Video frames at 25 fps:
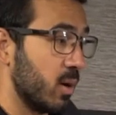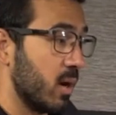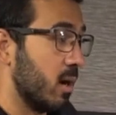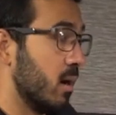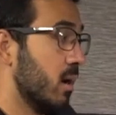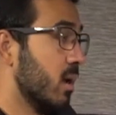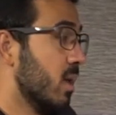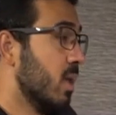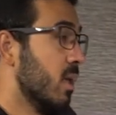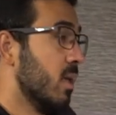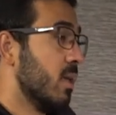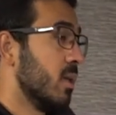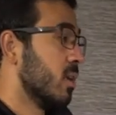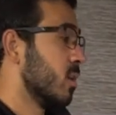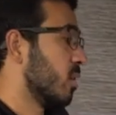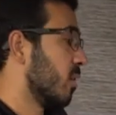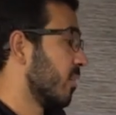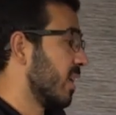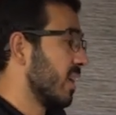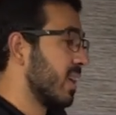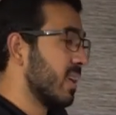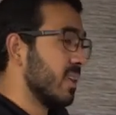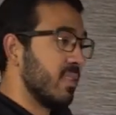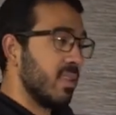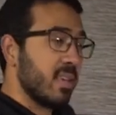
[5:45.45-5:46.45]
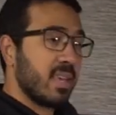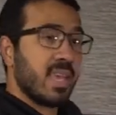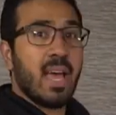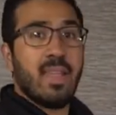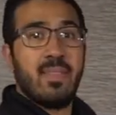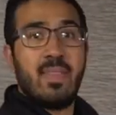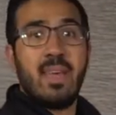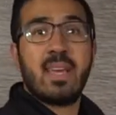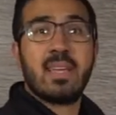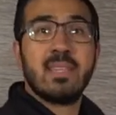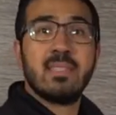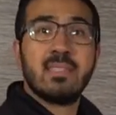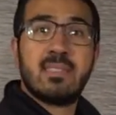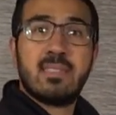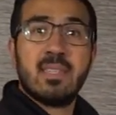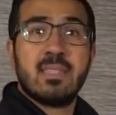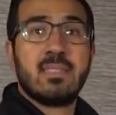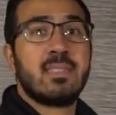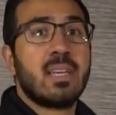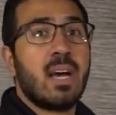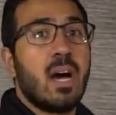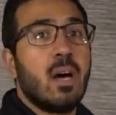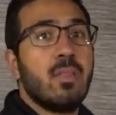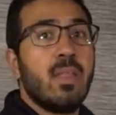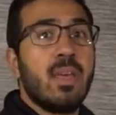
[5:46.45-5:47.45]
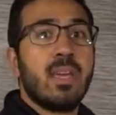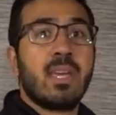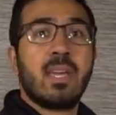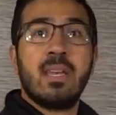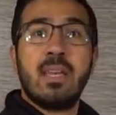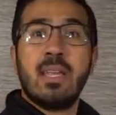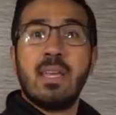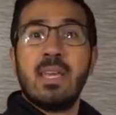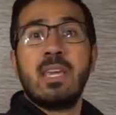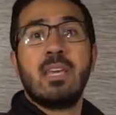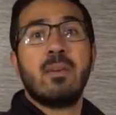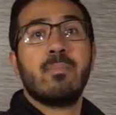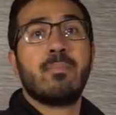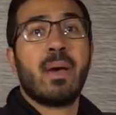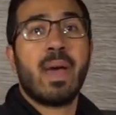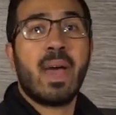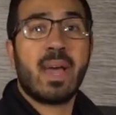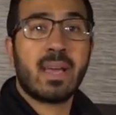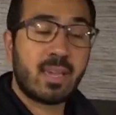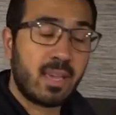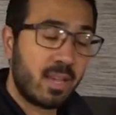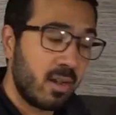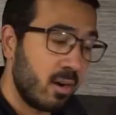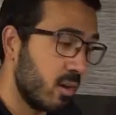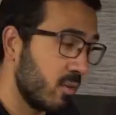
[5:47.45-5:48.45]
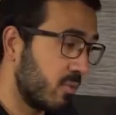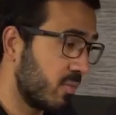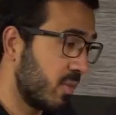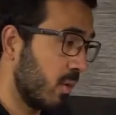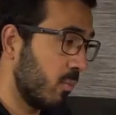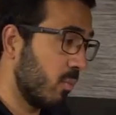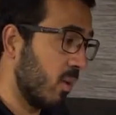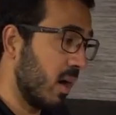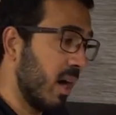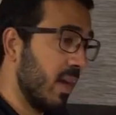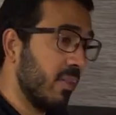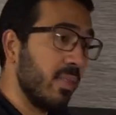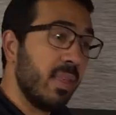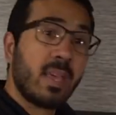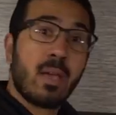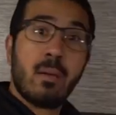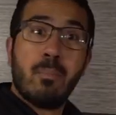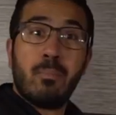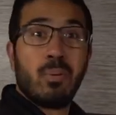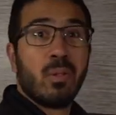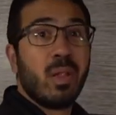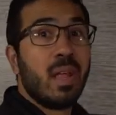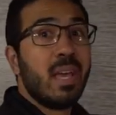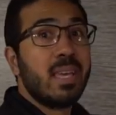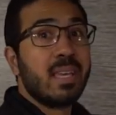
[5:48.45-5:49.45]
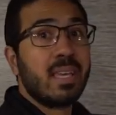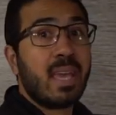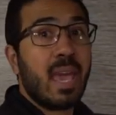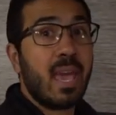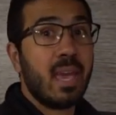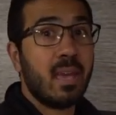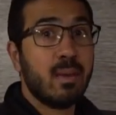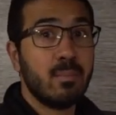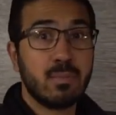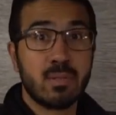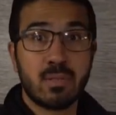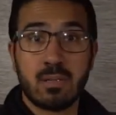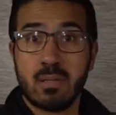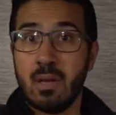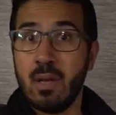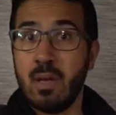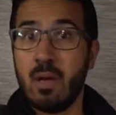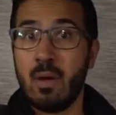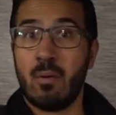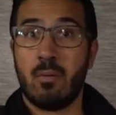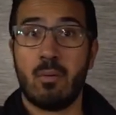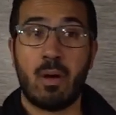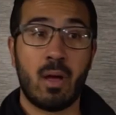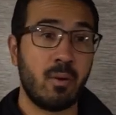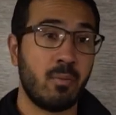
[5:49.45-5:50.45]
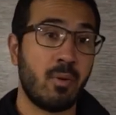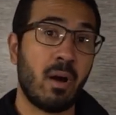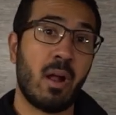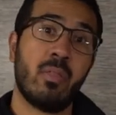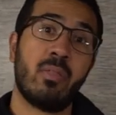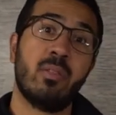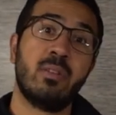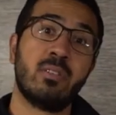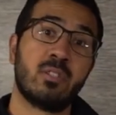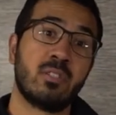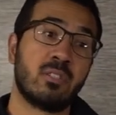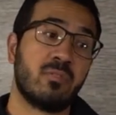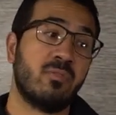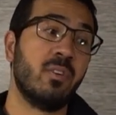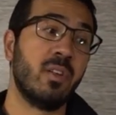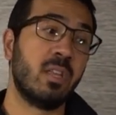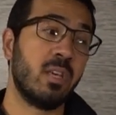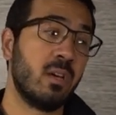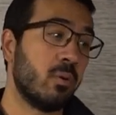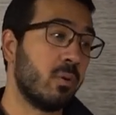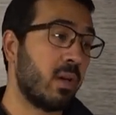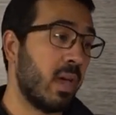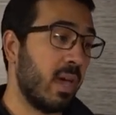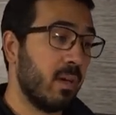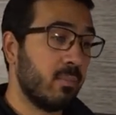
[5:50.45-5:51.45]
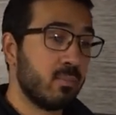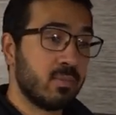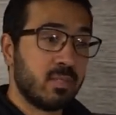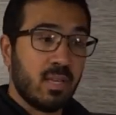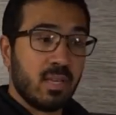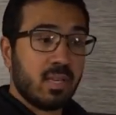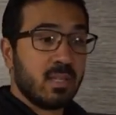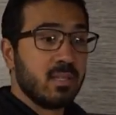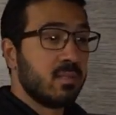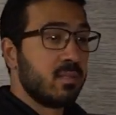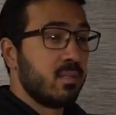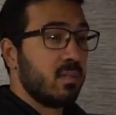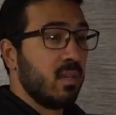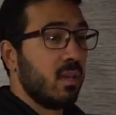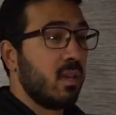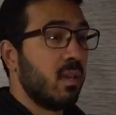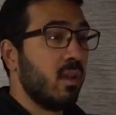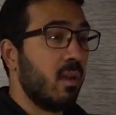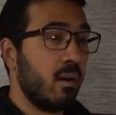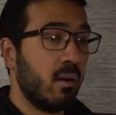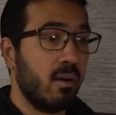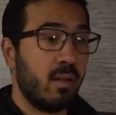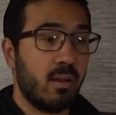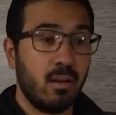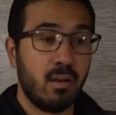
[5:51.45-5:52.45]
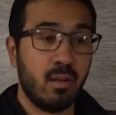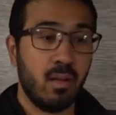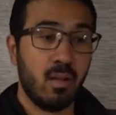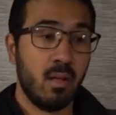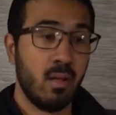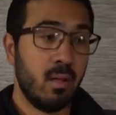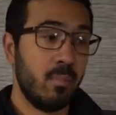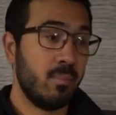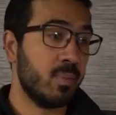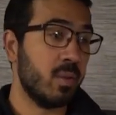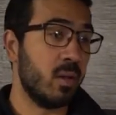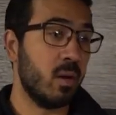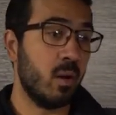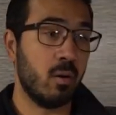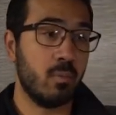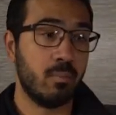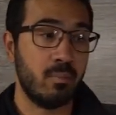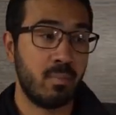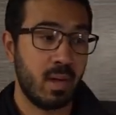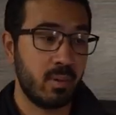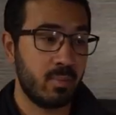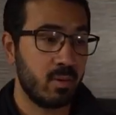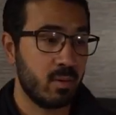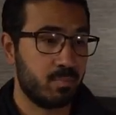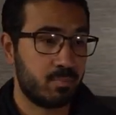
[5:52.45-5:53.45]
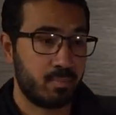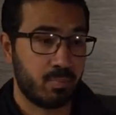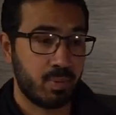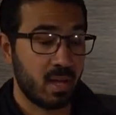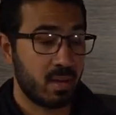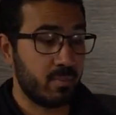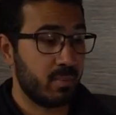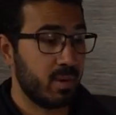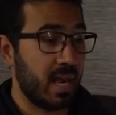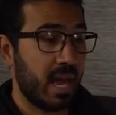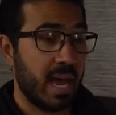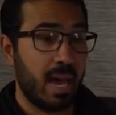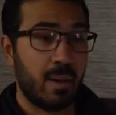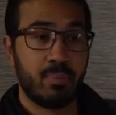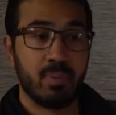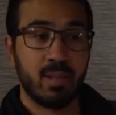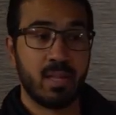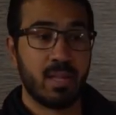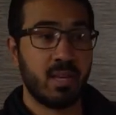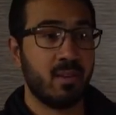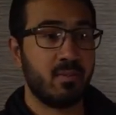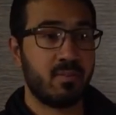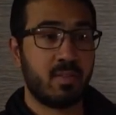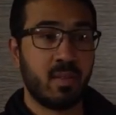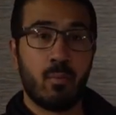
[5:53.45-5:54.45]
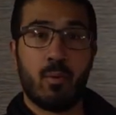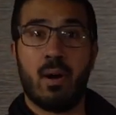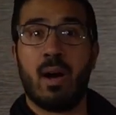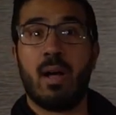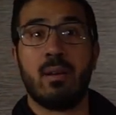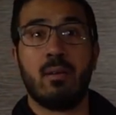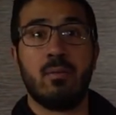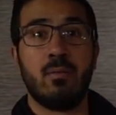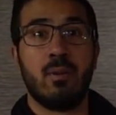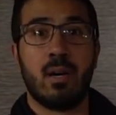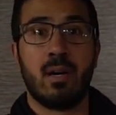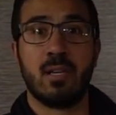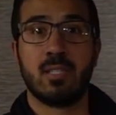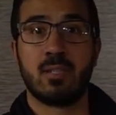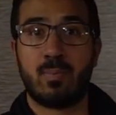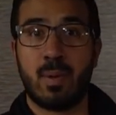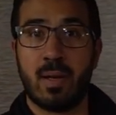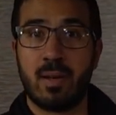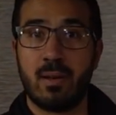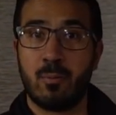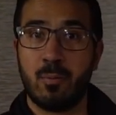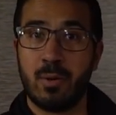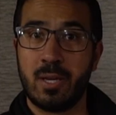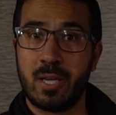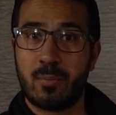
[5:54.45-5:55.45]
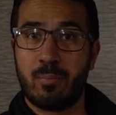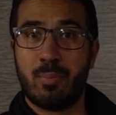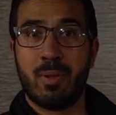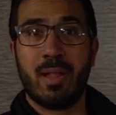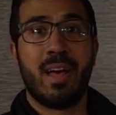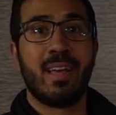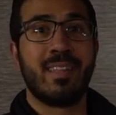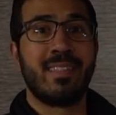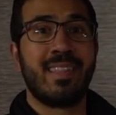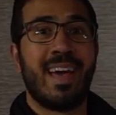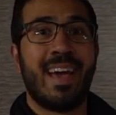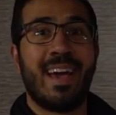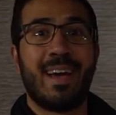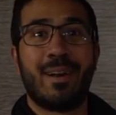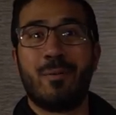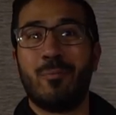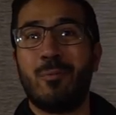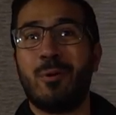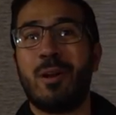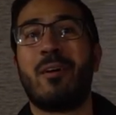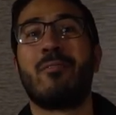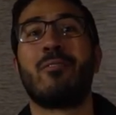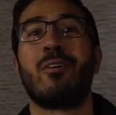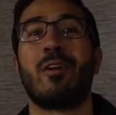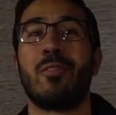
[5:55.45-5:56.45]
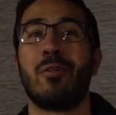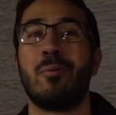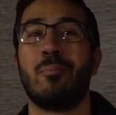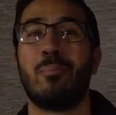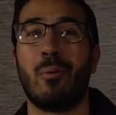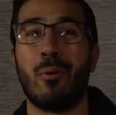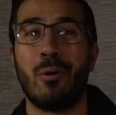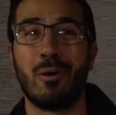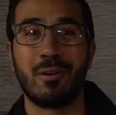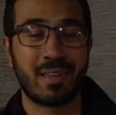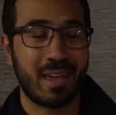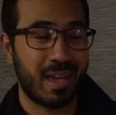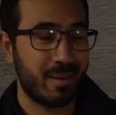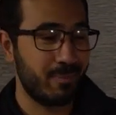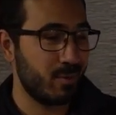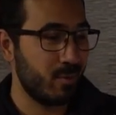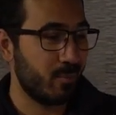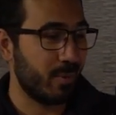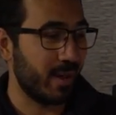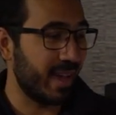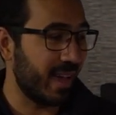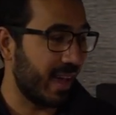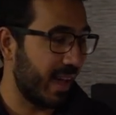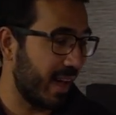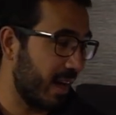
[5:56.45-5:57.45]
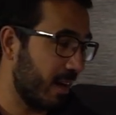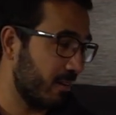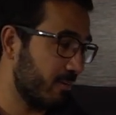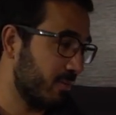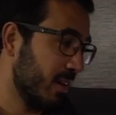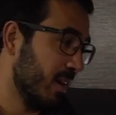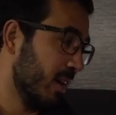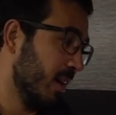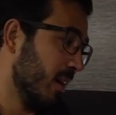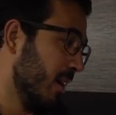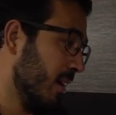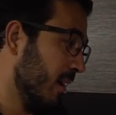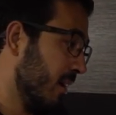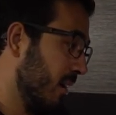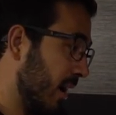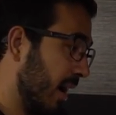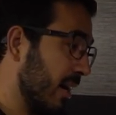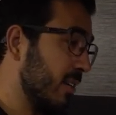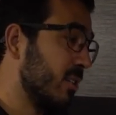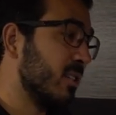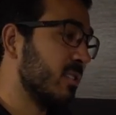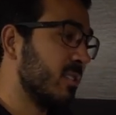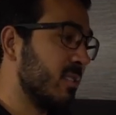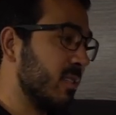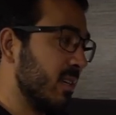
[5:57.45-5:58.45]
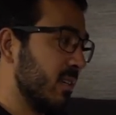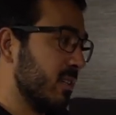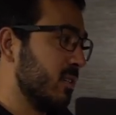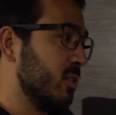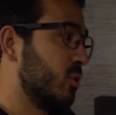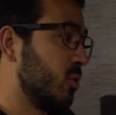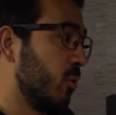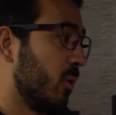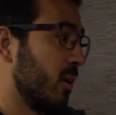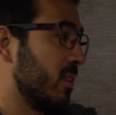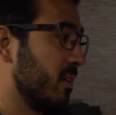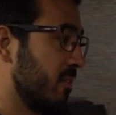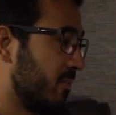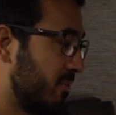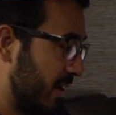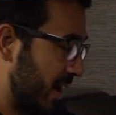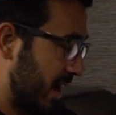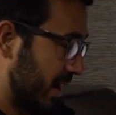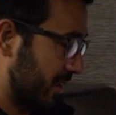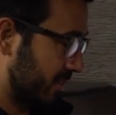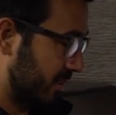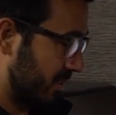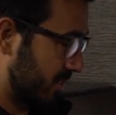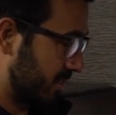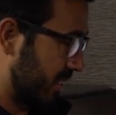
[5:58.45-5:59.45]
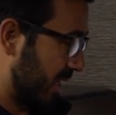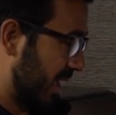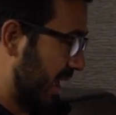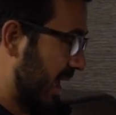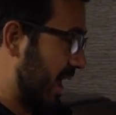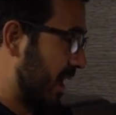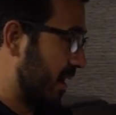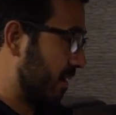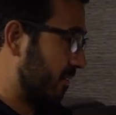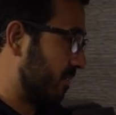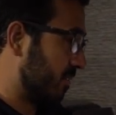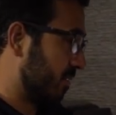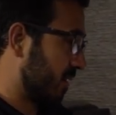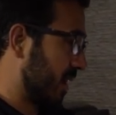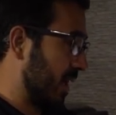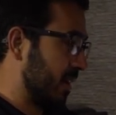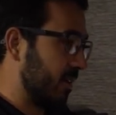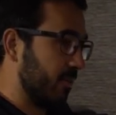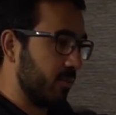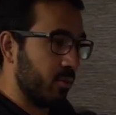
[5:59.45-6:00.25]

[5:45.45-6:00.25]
where, you know, they can sit down, they can eat back here if they want, they can play games, right? Rather than just video games, they can sit here and, you know, maybe play Monopoly if they want to spend a week playing that, or whatever other board game you may have. I just enjoy the fact that they have kind